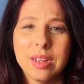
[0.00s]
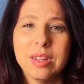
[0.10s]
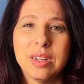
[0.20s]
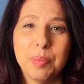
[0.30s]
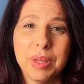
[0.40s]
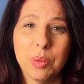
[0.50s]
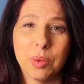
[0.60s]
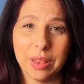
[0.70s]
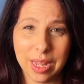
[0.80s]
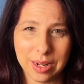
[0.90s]
to be
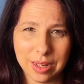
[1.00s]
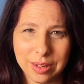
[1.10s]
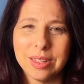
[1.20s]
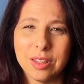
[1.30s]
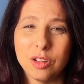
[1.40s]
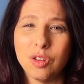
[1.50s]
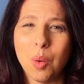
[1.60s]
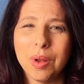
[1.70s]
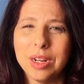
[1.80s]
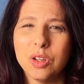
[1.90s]
related. So you
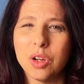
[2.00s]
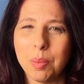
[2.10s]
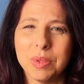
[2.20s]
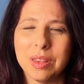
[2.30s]
don't want to jump